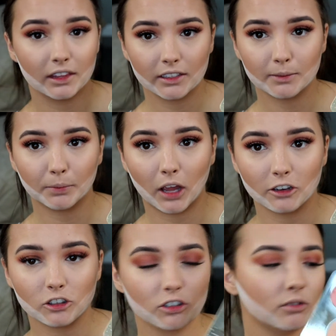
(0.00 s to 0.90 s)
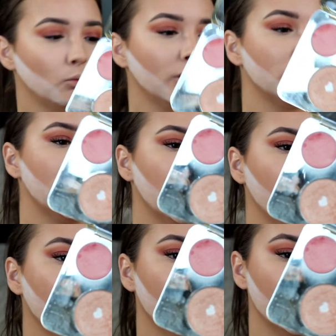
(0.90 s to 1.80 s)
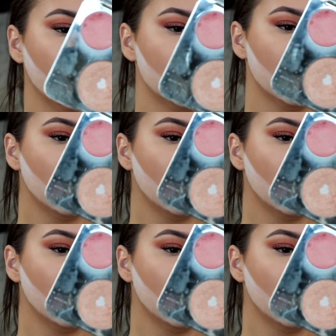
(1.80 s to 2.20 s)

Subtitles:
this blush, which is